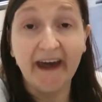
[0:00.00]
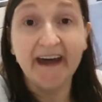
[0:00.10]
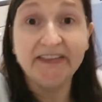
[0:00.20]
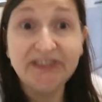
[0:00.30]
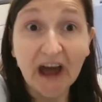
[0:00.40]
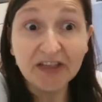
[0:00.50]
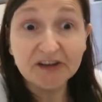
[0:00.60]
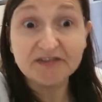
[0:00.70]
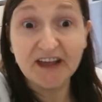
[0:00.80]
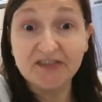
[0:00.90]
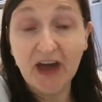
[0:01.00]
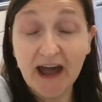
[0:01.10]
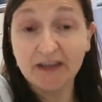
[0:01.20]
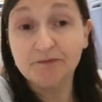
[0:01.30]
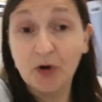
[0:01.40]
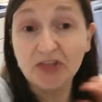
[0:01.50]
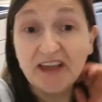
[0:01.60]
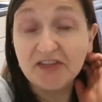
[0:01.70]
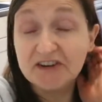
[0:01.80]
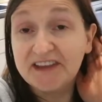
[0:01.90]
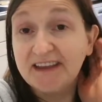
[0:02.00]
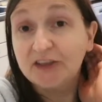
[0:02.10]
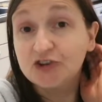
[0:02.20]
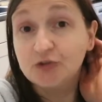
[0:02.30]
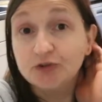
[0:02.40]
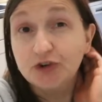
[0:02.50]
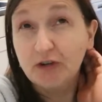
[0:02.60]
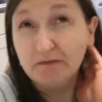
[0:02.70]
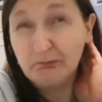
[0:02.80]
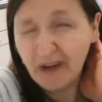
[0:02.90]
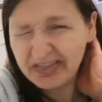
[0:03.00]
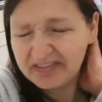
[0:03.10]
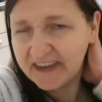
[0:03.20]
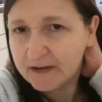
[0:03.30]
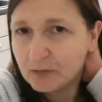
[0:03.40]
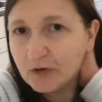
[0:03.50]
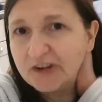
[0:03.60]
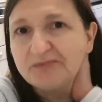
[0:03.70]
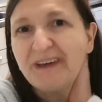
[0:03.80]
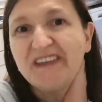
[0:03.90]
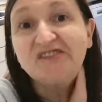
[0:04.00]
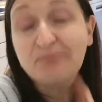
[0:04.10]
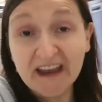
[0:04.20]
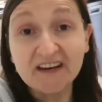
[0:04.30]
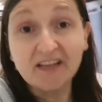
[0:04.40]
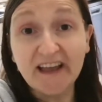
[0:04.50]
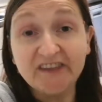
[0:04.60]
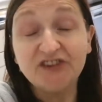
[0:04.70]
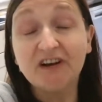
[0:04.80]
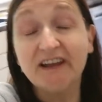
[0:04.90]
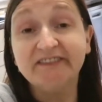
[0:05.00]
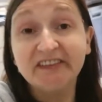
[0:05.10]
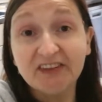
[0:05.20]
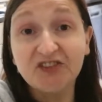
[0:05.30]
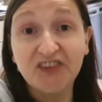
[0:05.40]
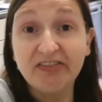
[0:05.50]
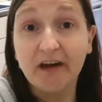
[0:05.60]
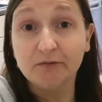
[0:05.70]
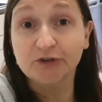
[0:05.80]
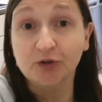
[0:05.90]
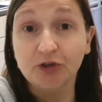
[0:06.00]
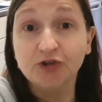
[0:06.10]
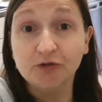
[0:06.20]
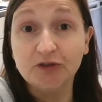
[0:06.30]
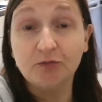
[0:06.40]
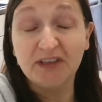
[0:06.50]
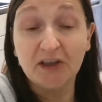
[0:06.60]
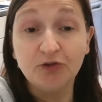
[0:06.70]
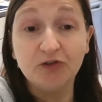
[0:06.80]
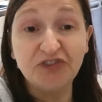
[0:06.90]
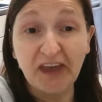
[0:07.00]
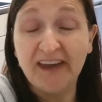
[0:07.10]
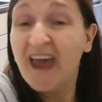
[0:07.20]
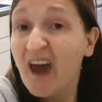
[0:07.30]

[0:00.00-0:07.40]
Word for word: And the other thing that I had bought the other day and I showed you on Monday was my spiralizer and I did say that I was going to show you when I use it.